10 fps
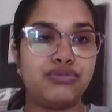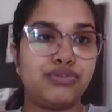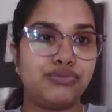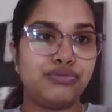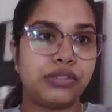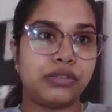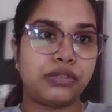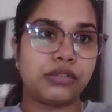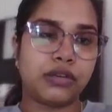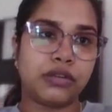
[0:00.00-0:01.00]
use
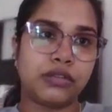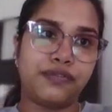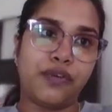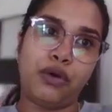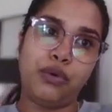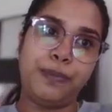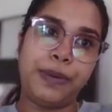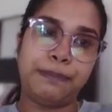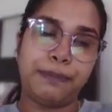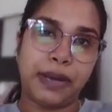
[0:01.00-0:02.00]
the for loop
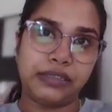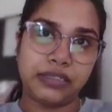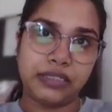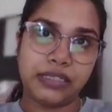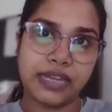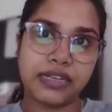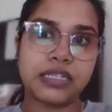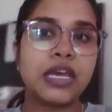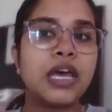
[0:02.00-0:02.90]
in Python yet.